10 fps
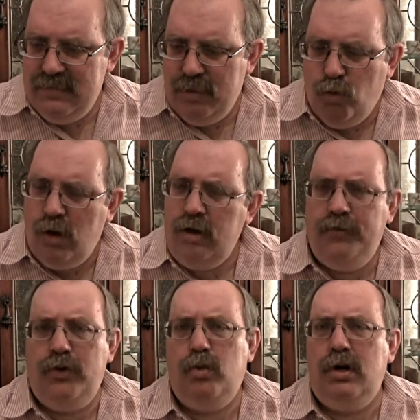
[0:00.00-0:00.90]
word
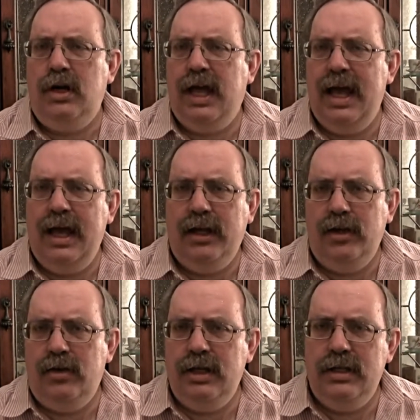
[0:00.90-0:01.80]
for word
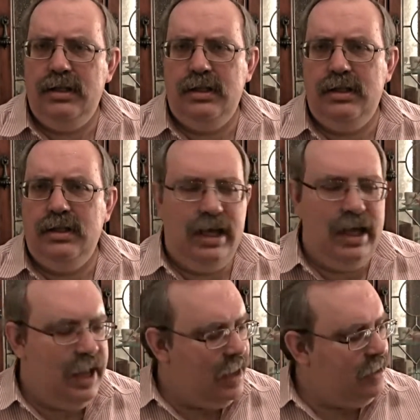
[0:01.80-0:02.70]
accurate
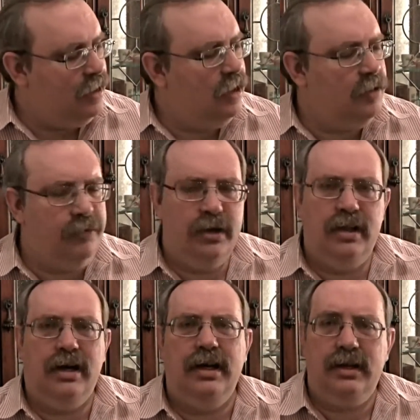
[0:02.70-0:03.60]
and thought for
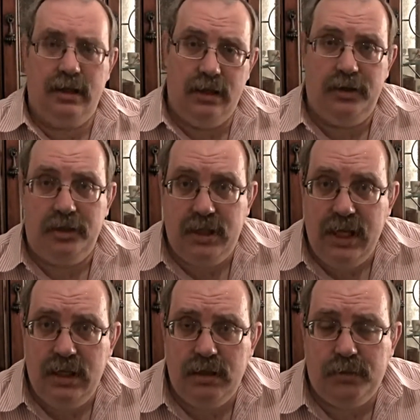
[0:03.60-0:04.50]
thought
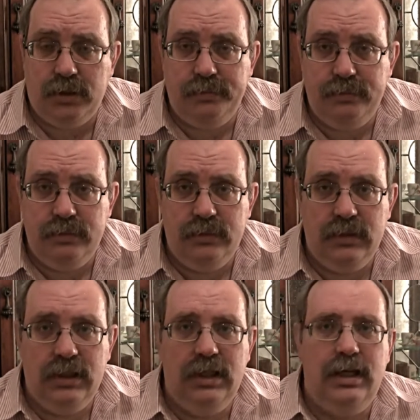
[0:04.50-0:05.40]
understandable.
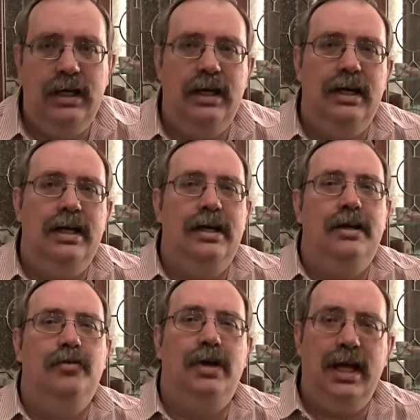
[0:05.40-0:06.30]

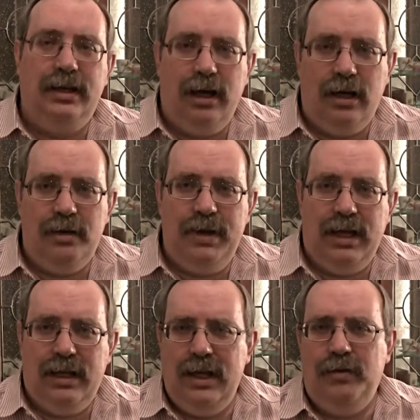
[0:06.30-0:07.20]
When I talk
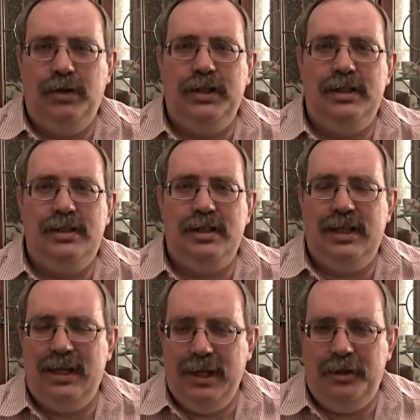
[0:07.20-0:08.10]
about languages and the
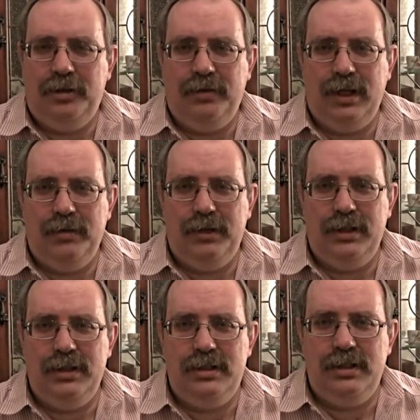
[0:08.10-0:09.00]
nature of
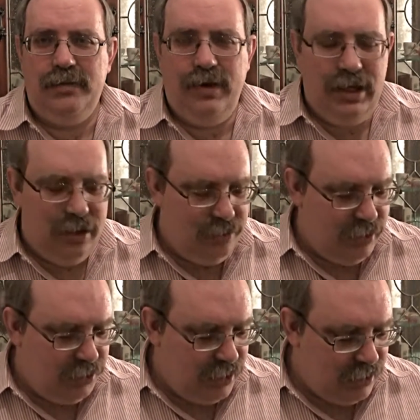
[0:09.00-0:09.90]
languages in the video
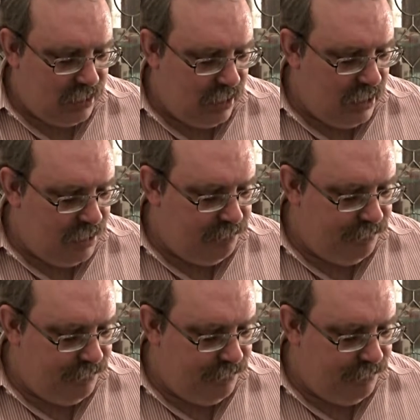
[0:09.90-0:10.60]
that's yet to come,